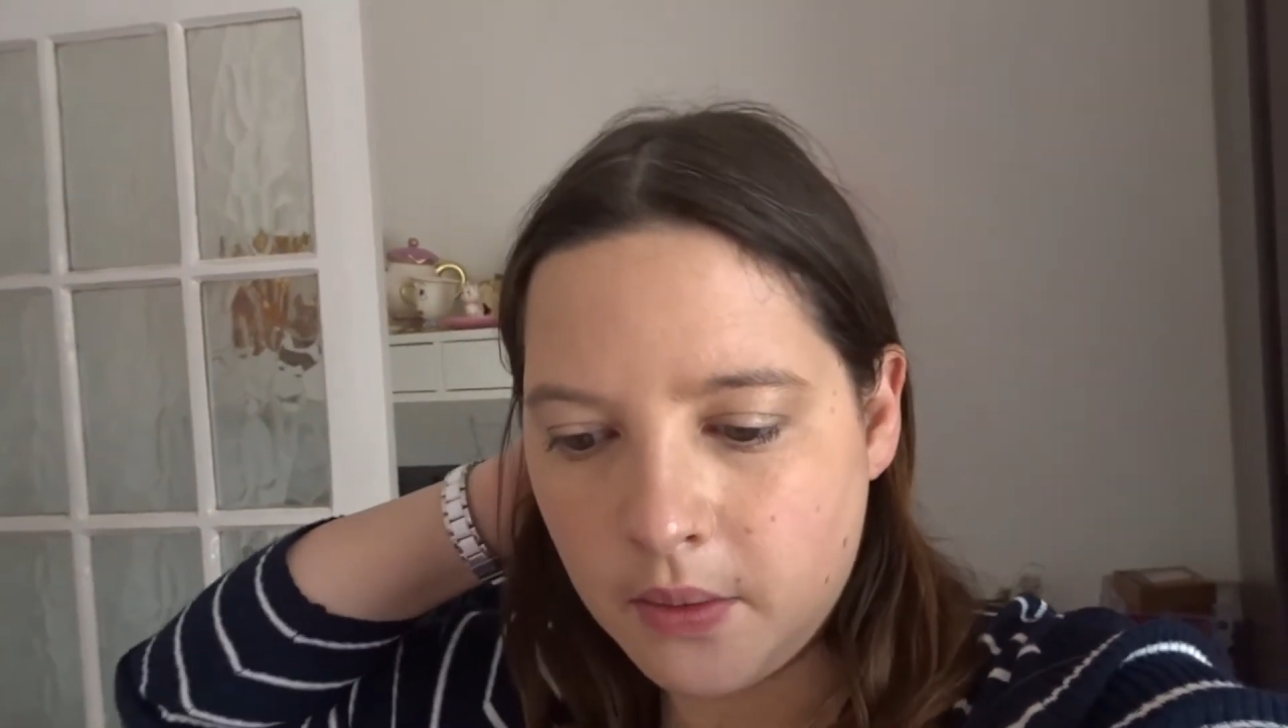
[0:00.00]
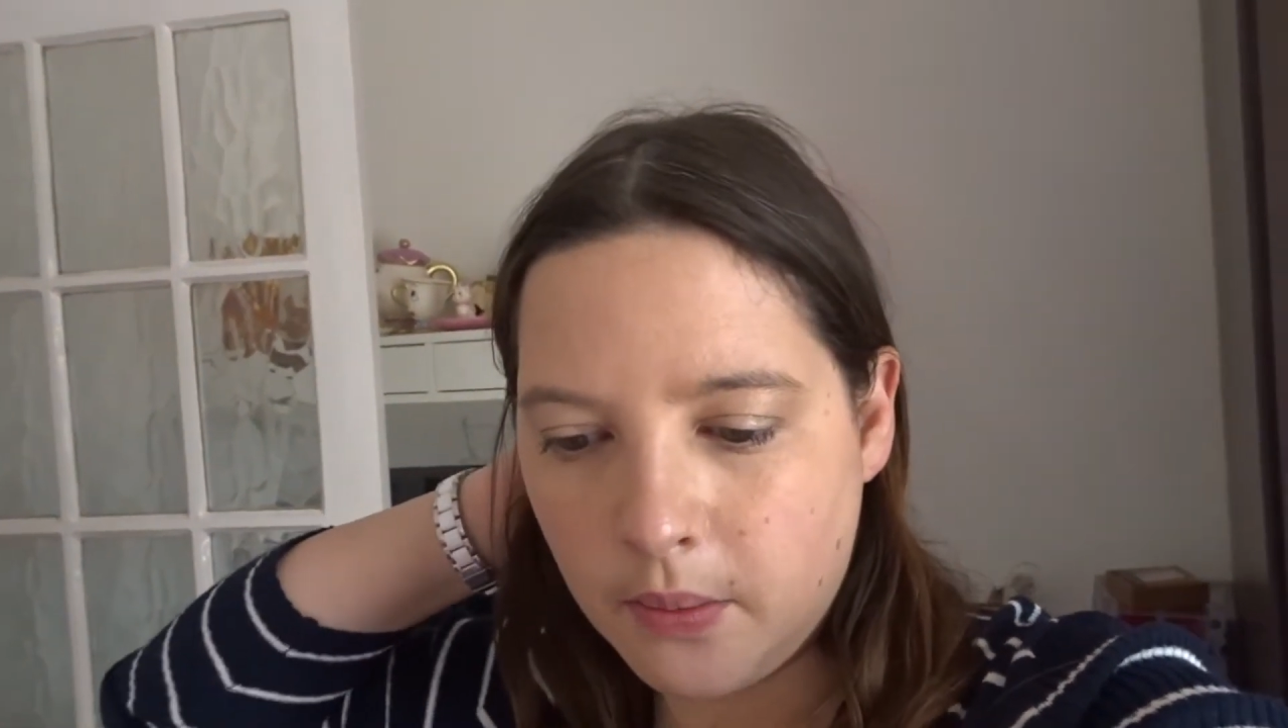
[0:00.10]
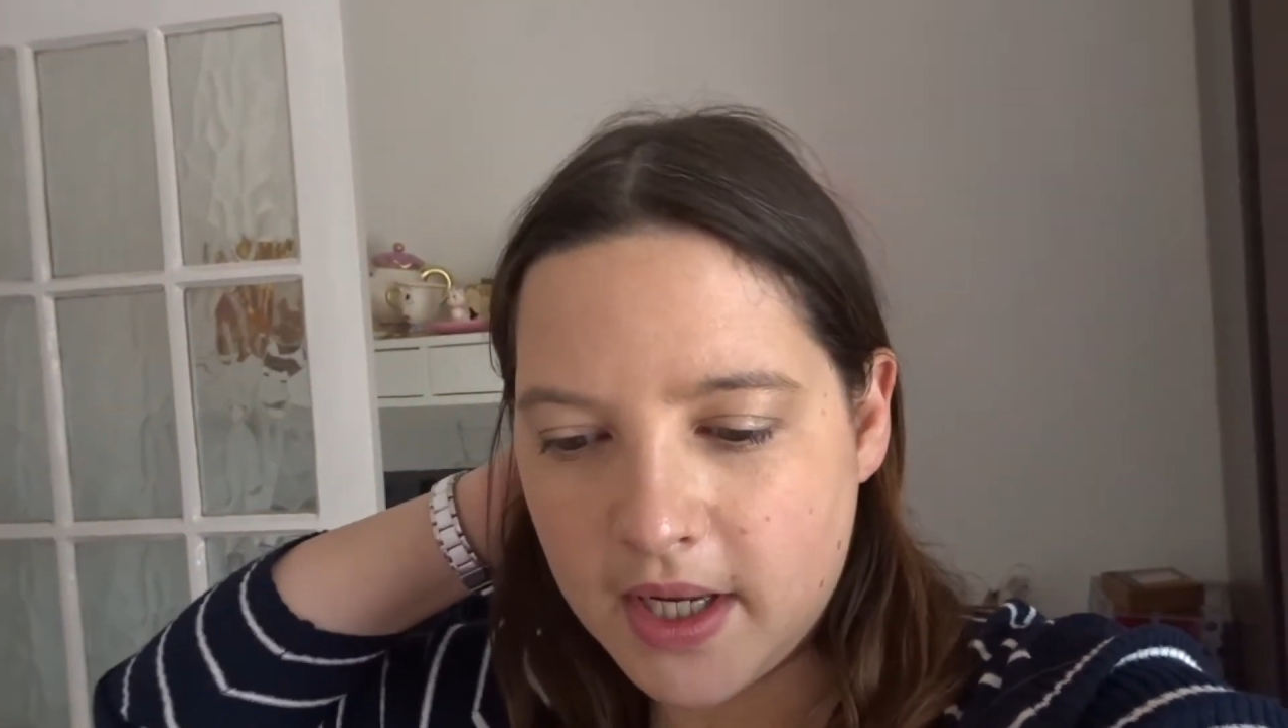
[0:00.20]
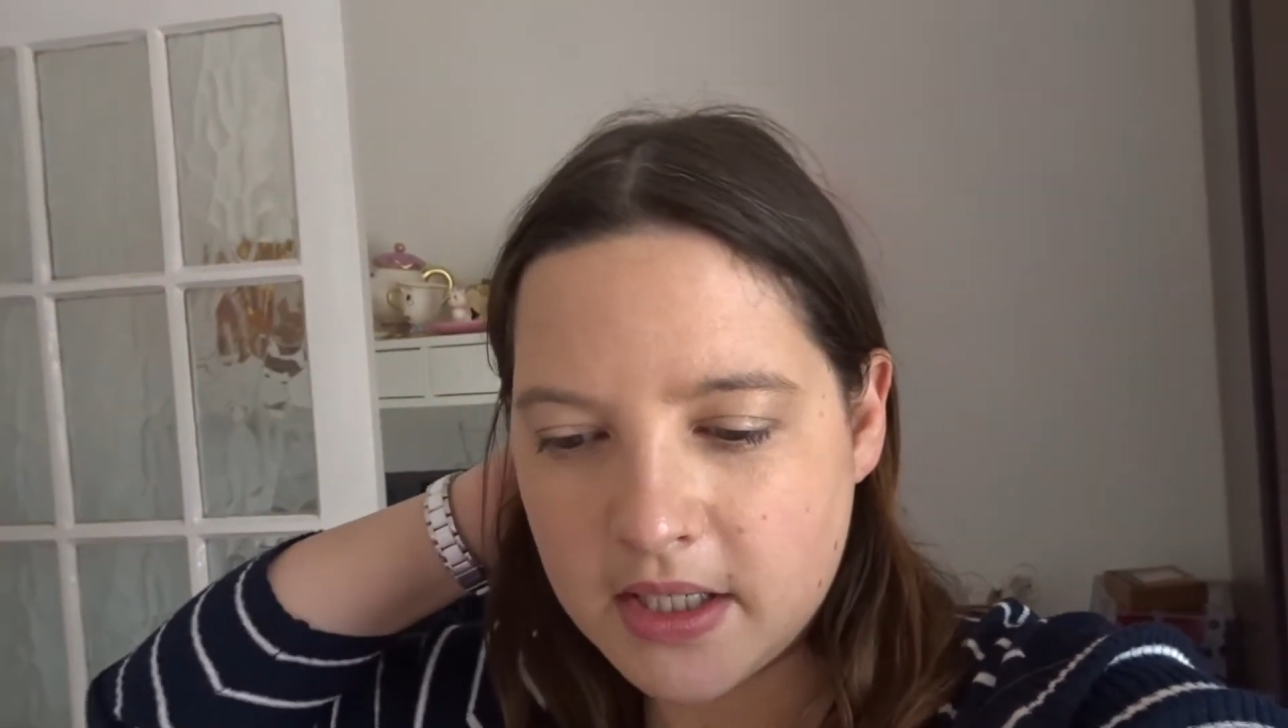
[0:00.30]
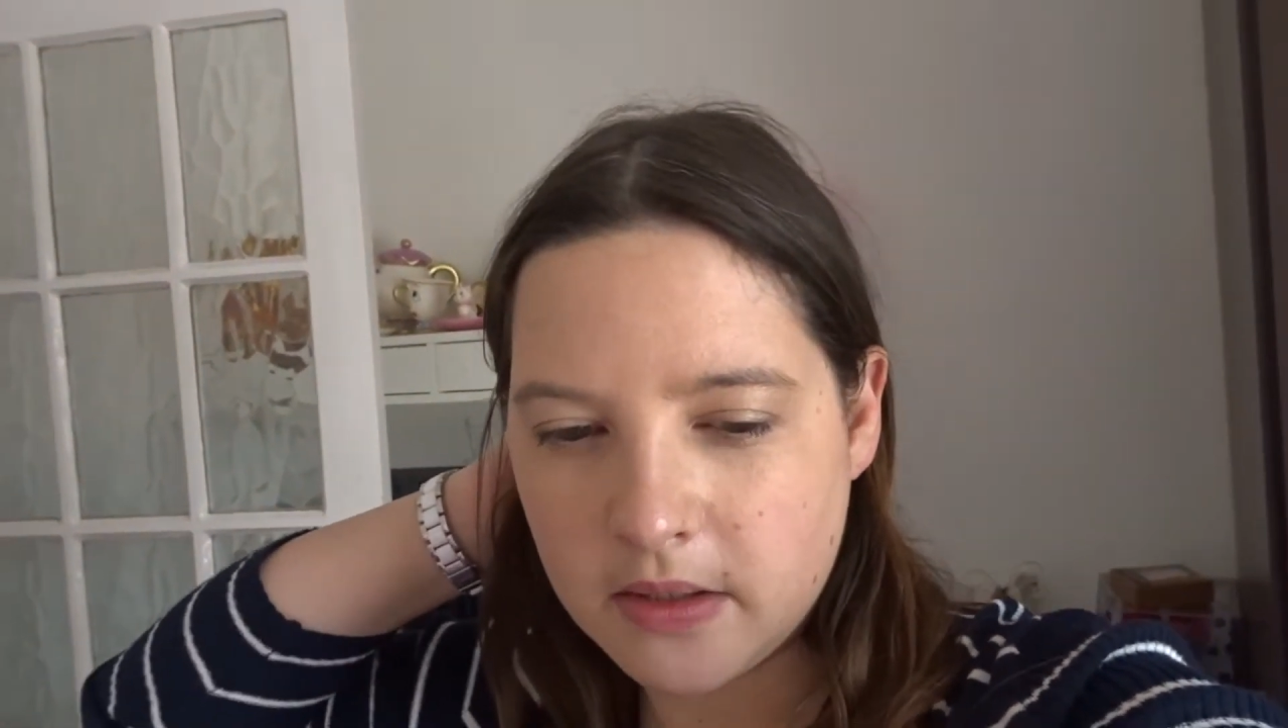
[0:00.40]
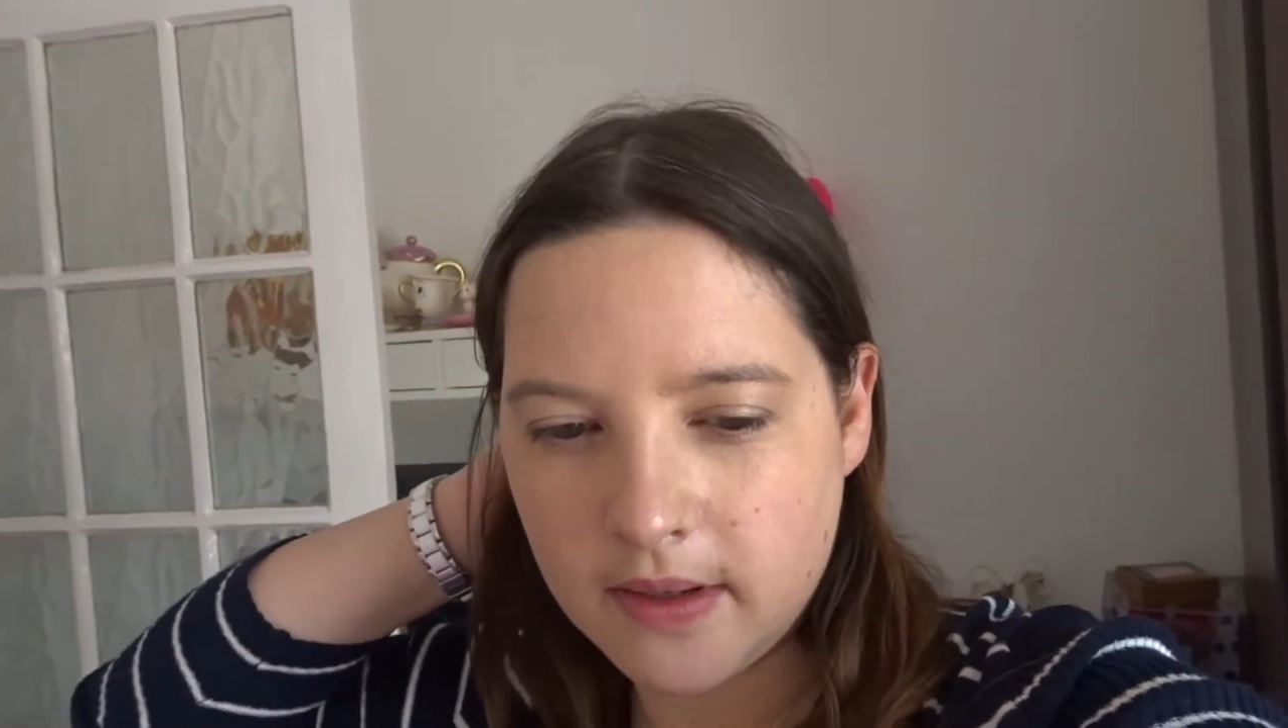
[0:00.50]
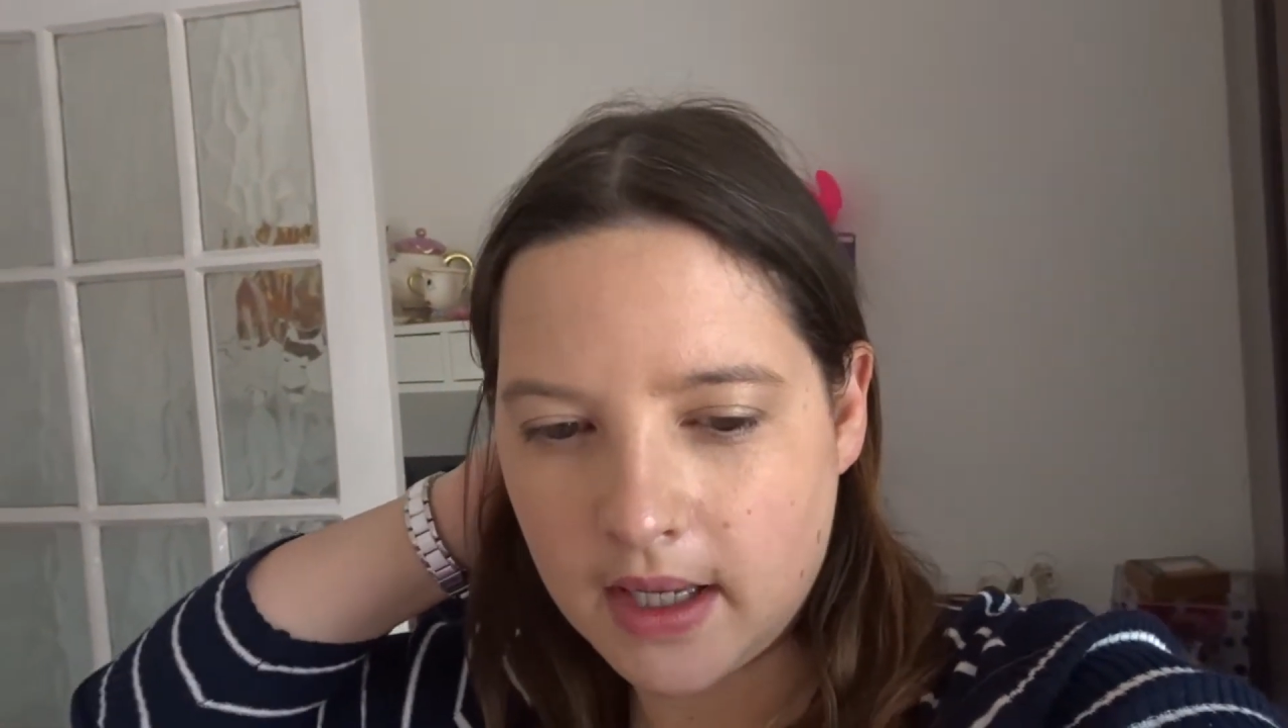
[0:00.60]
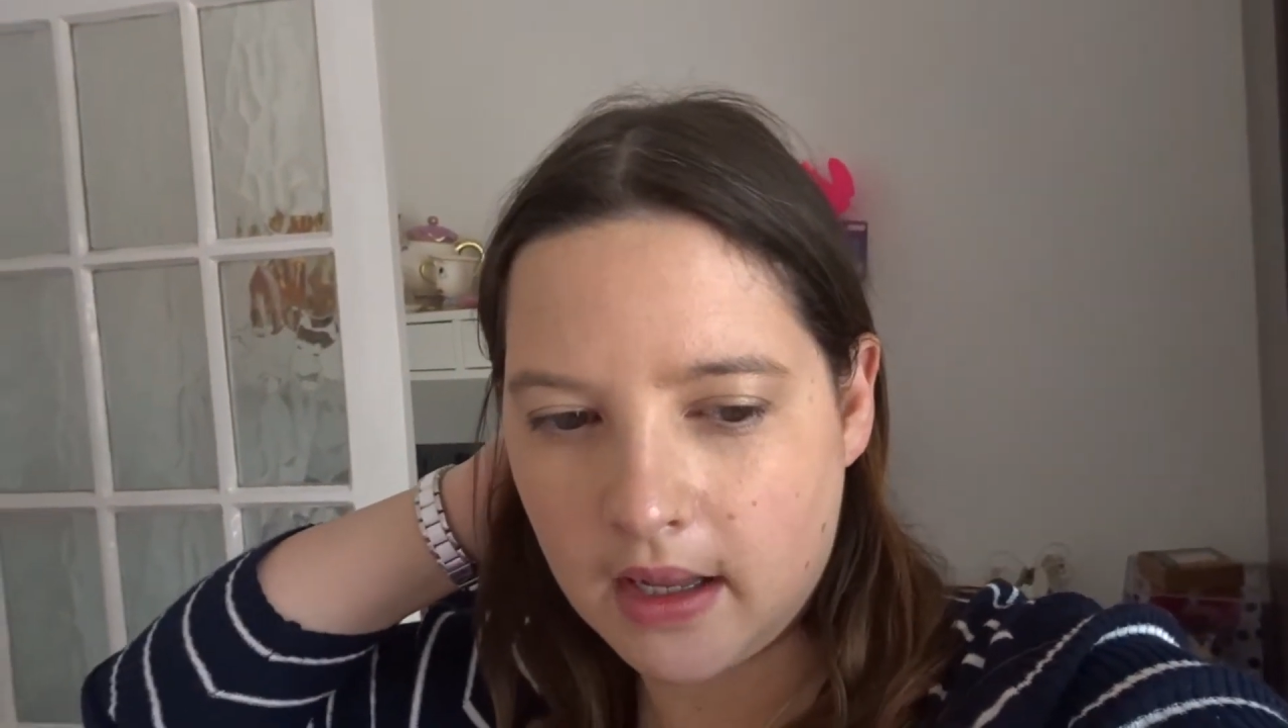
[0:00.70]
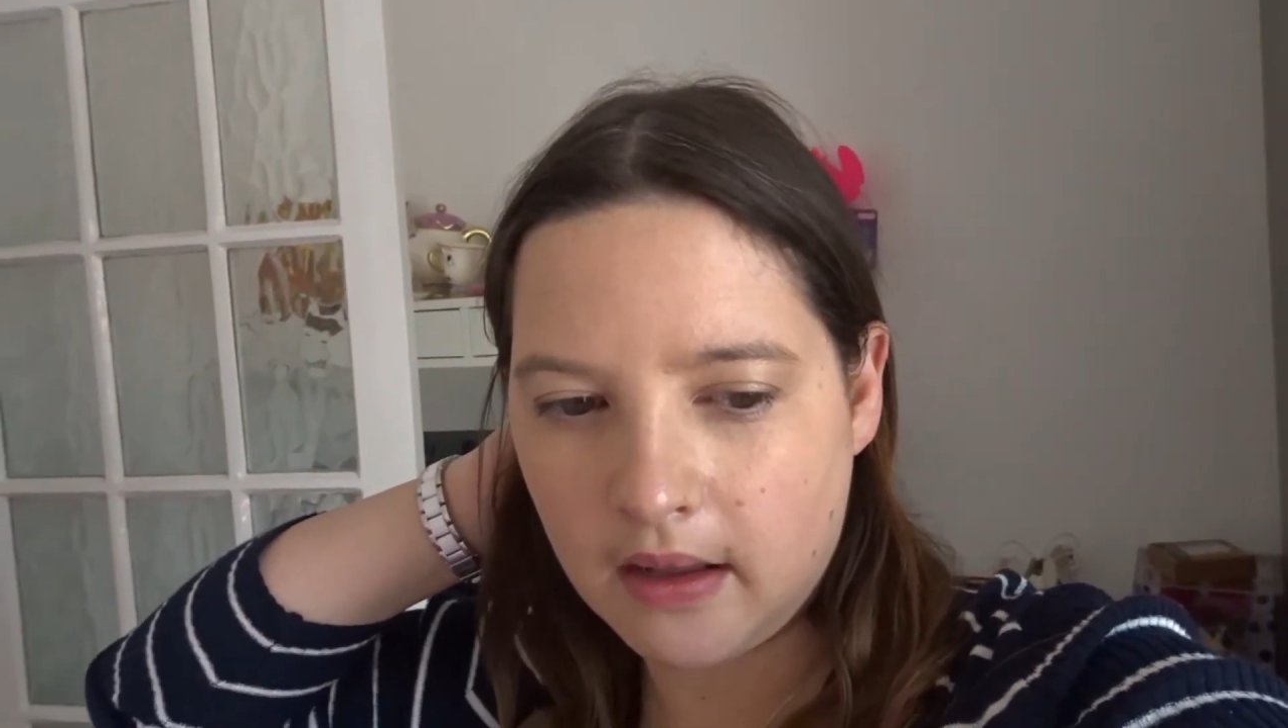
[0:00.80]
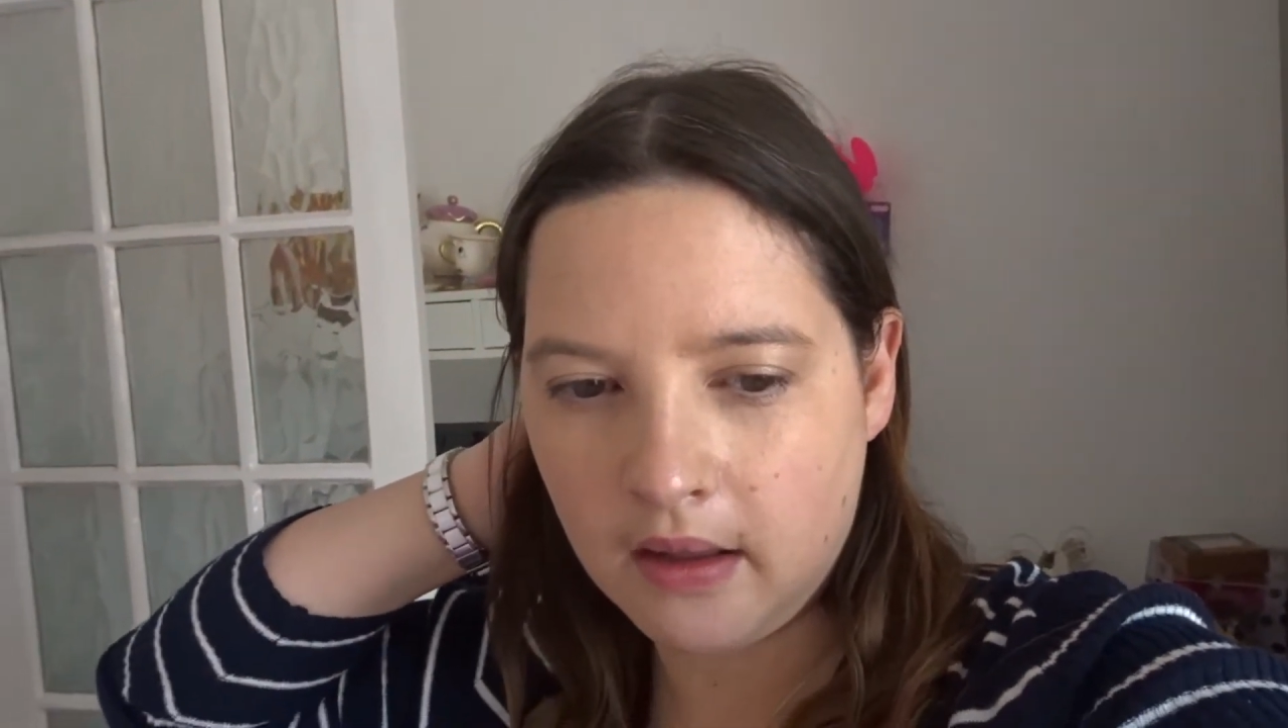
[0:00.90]
we're
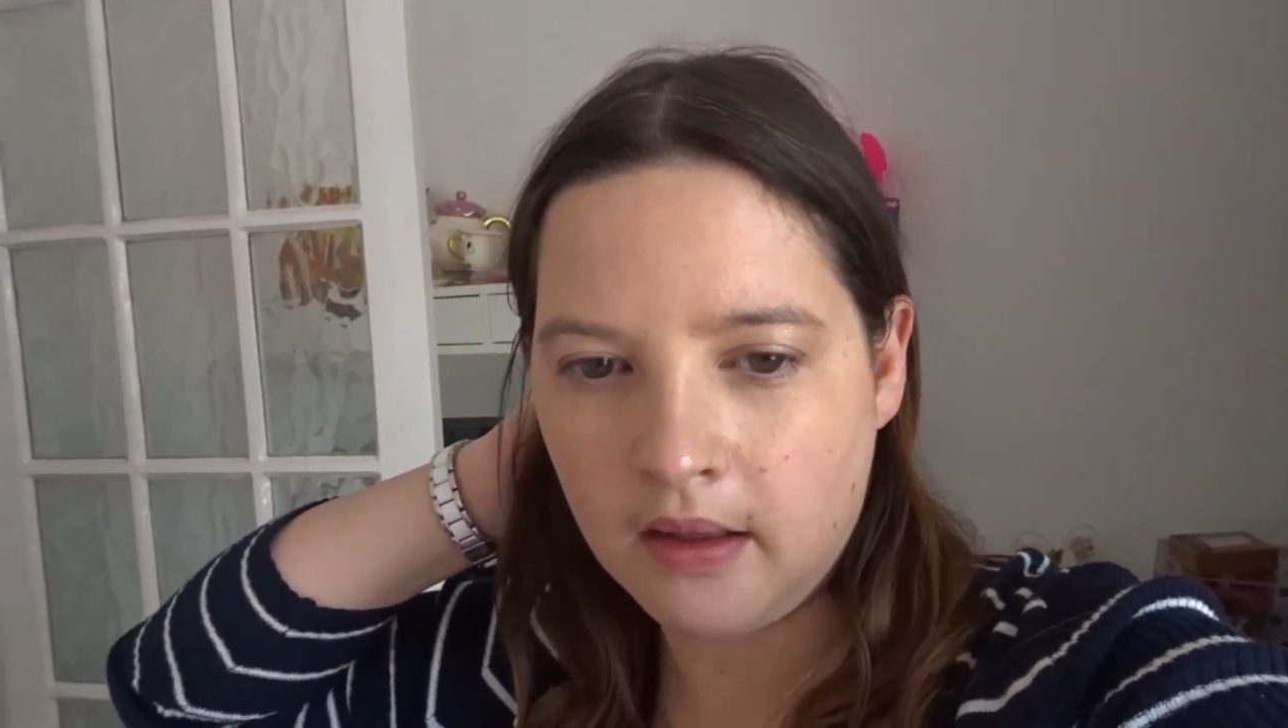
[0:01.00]
doing